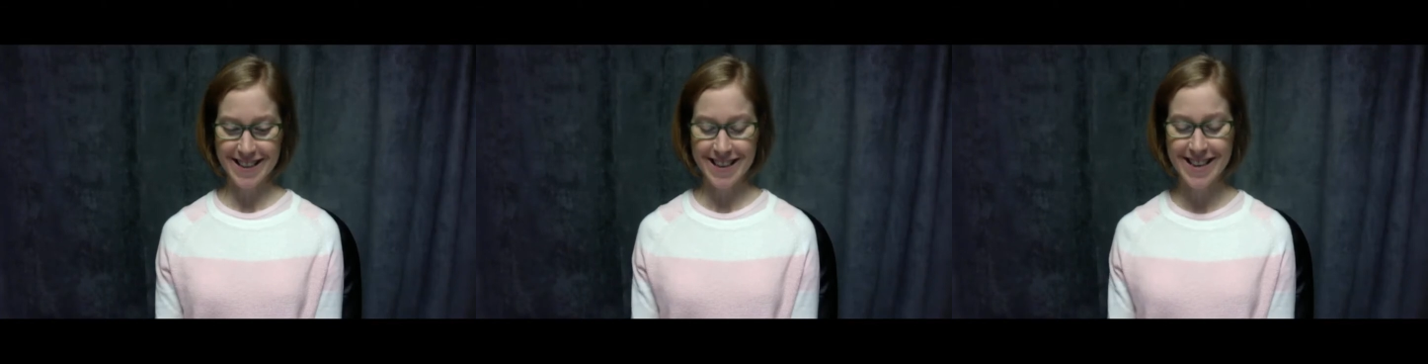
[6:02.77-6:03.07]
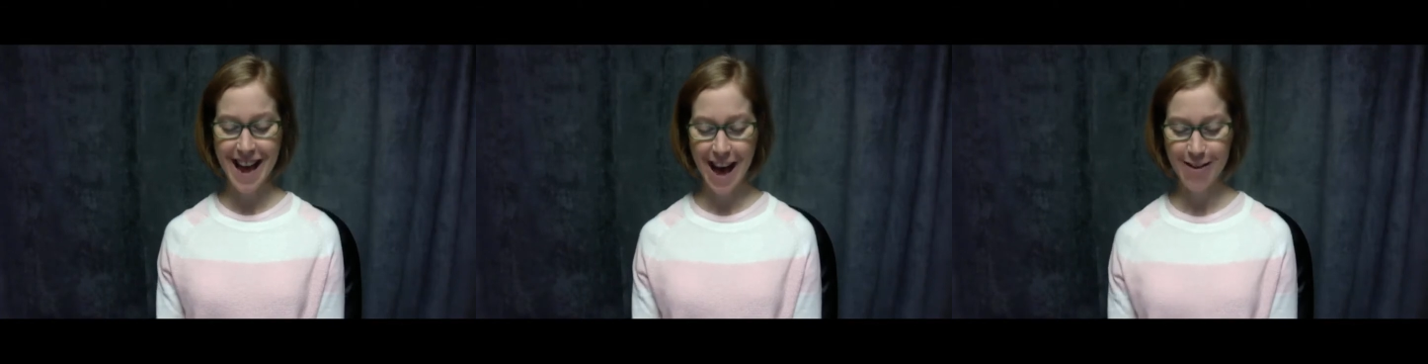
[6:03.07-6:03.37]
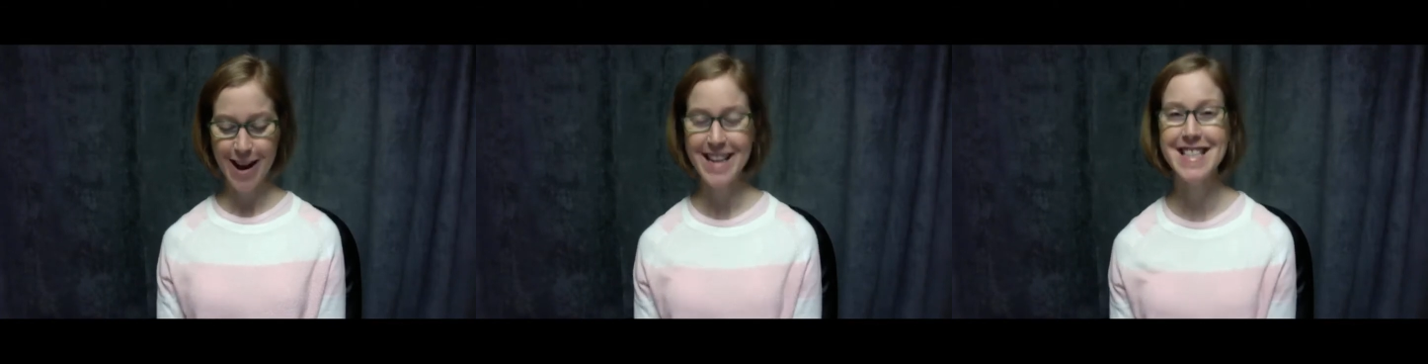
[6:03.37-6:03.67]
now
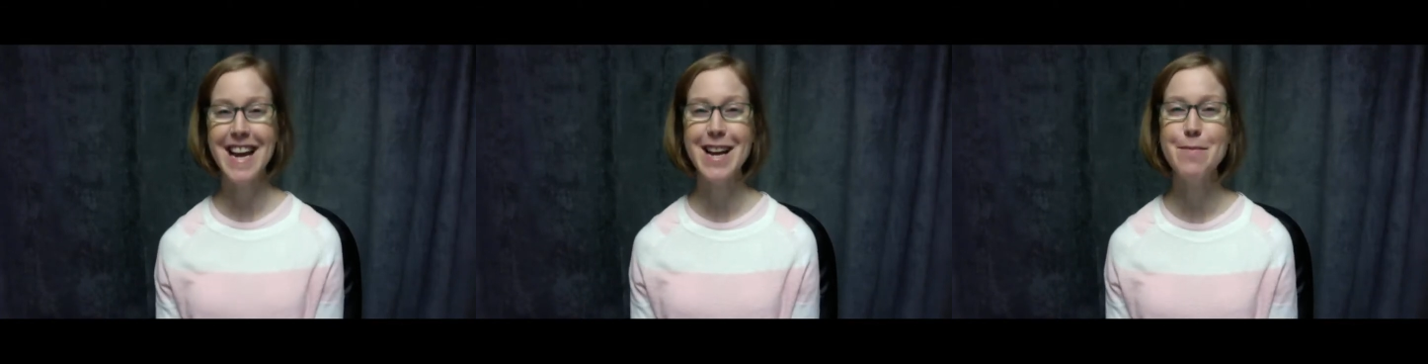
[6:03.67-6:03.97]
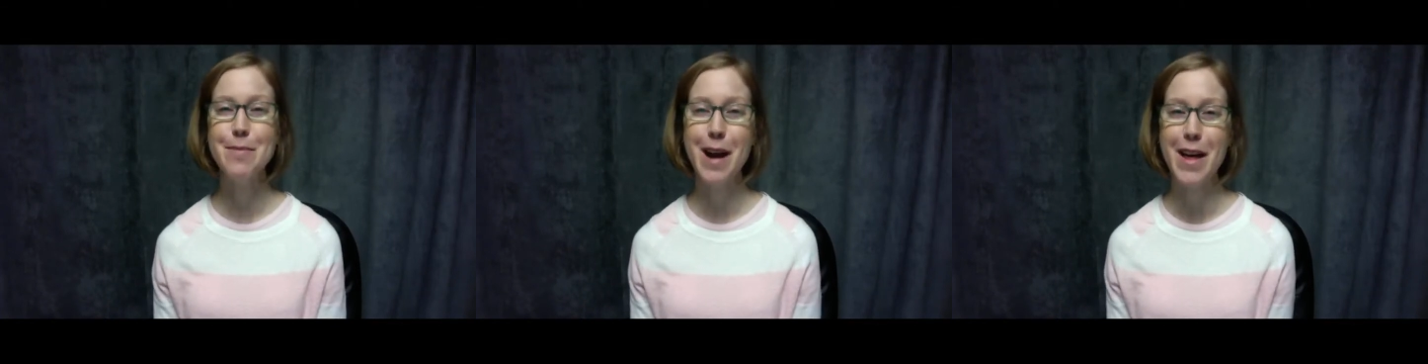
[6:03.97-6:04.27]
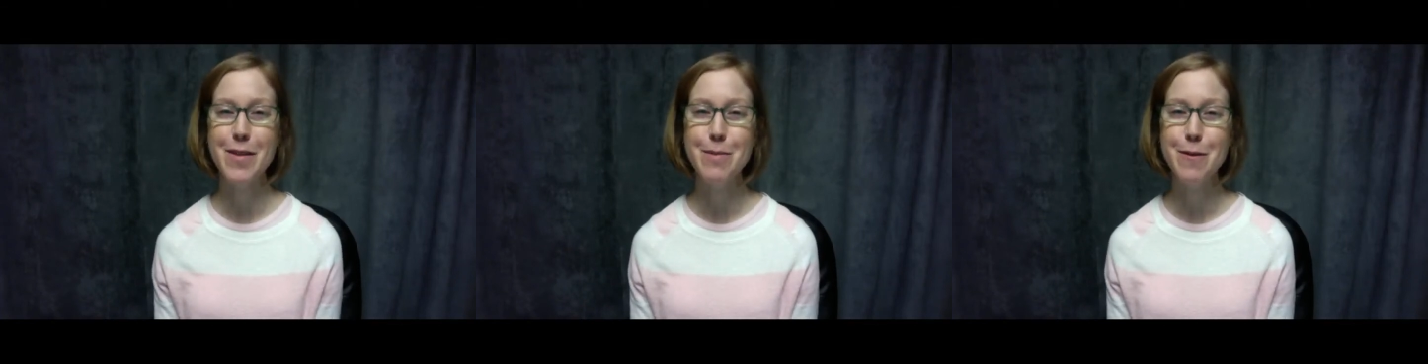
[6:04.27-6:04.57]
I take a
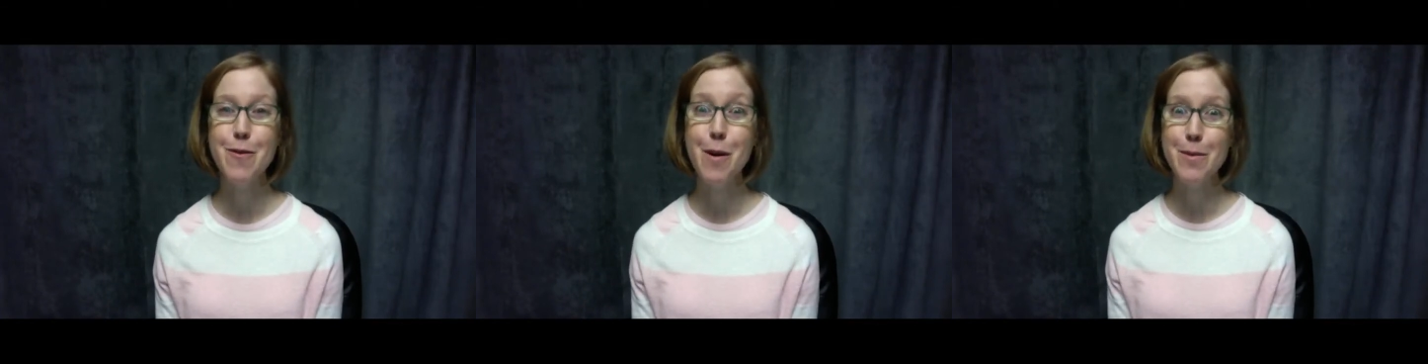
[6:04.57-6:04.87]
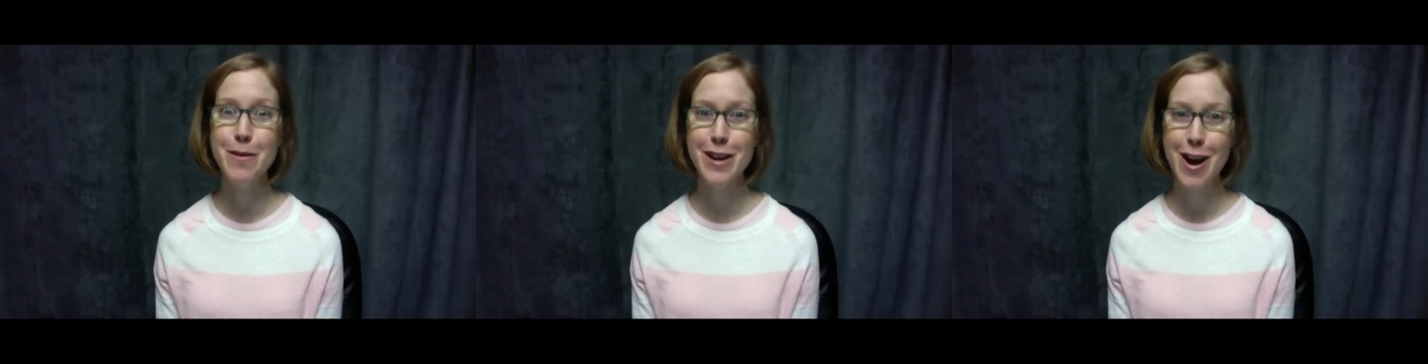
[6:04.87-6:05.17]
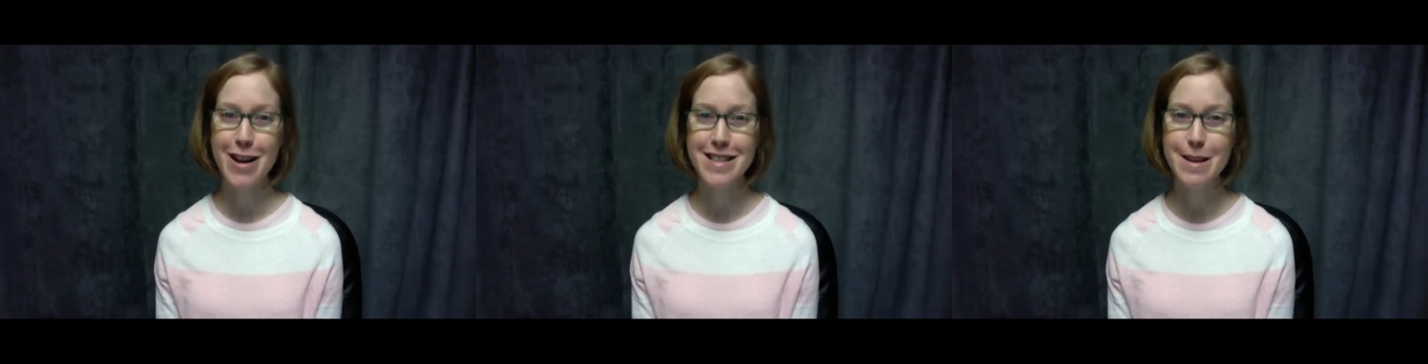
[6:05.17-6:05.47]
breath before moving
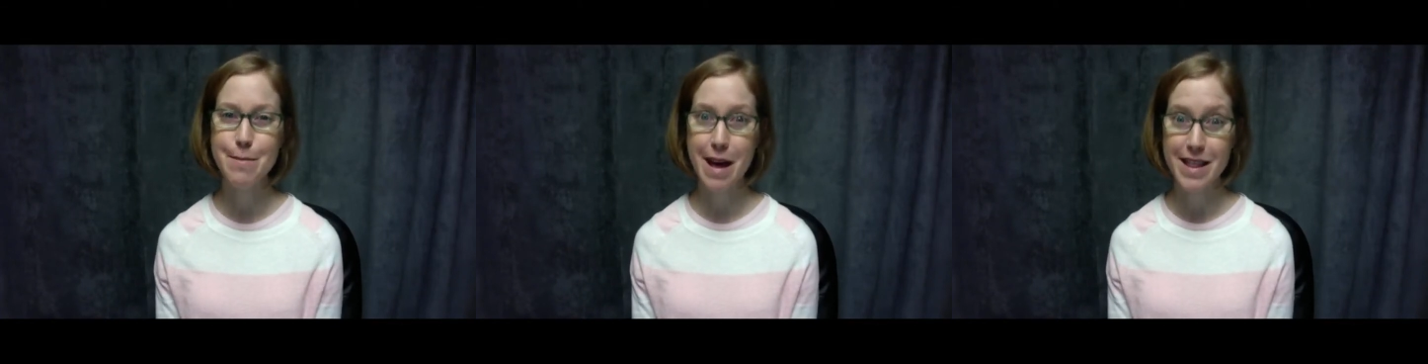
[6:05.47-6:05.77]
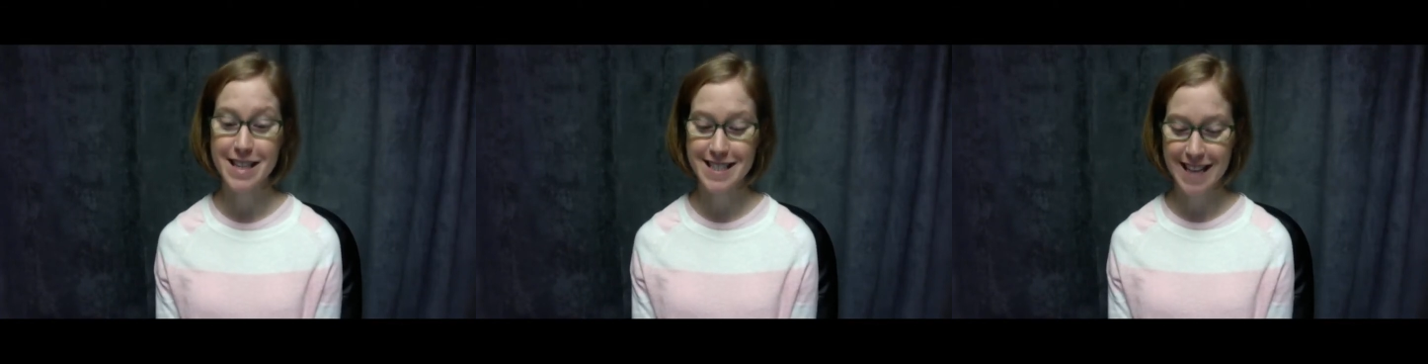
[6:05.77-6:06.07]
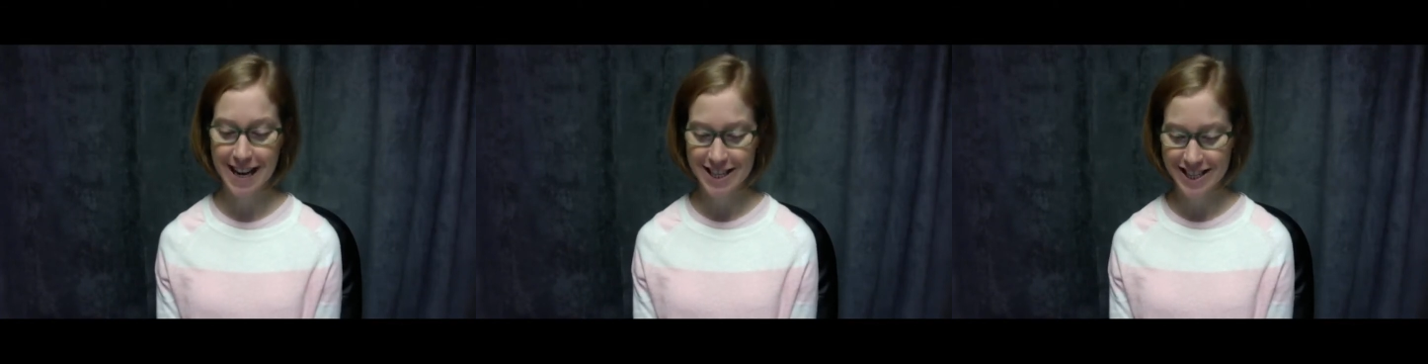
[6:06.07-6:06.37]
on to the methods
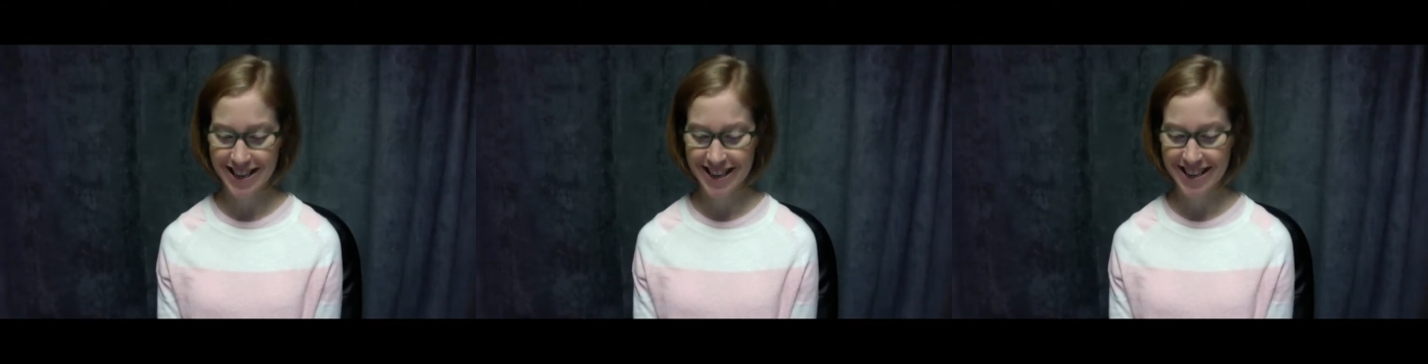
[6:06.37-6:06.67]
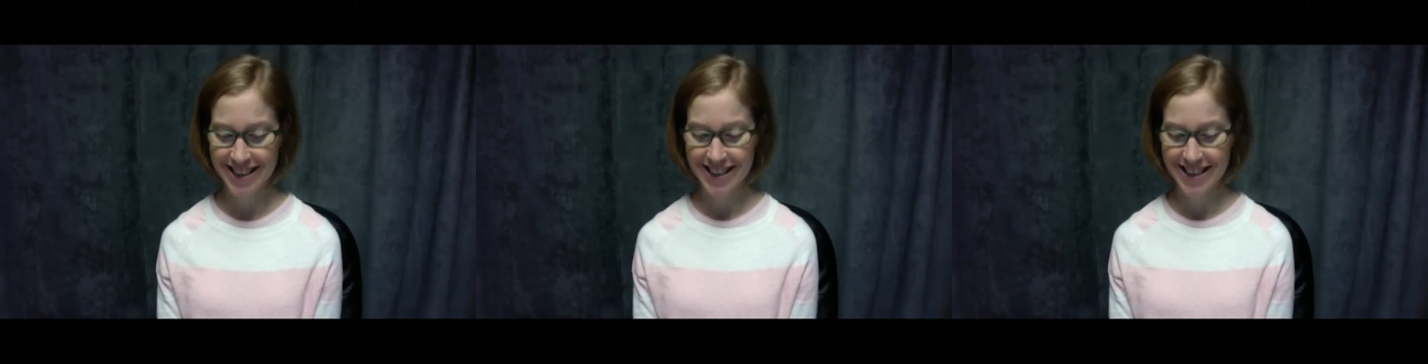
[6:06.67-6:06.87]
section.